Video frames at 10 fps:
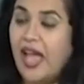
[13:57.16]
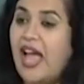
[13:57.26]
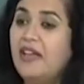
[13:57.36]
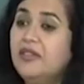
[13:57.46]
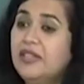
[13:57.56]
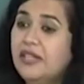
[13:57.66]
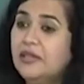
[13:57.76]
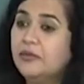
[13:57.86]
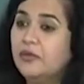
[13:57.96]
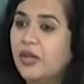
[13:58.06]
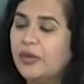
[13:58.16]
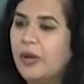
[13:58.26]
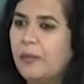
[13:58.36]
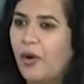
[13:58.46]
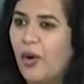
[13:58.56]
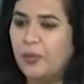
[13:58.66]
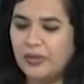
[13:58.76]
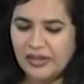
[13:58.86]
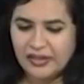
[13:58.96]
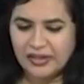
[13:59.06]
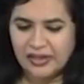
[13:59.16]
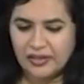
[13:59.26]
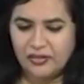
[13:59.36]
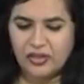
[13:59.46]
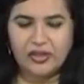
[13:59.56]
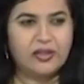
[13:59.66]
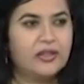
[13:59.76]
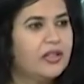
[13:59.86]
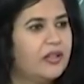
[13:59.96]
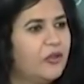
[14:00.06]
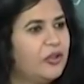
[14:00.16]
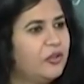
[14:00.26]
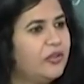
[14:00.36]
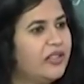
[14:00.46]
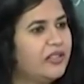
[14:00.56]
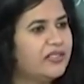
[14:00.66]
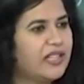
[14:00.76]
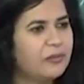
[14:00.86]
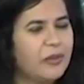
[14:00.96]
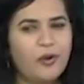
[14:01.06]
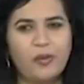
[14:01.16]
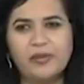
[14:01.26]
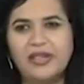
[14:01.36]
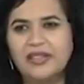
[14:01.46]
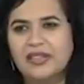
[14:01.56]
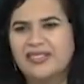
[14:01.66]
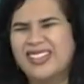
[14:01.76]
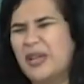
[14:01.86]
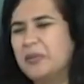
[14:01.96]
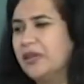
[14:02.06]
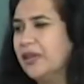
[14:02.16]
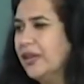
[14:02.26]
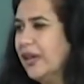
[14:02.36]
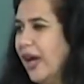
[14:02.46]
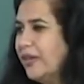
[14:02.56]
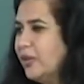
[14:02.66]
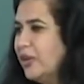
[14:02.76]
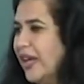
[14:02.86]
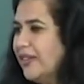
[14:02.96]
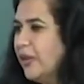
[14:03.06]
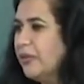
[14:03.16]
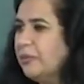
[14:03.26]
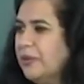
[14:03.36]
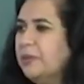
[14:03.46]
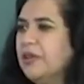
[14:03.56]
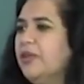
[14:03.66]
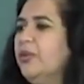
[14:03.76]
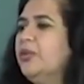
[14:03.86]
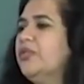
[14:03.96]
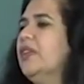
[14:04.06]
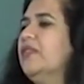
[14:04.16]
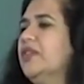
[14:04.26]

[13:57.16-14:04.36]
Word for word: Heavily influenced by popular culture. What do we understand by popular culture? I mean, I do not like the way people use the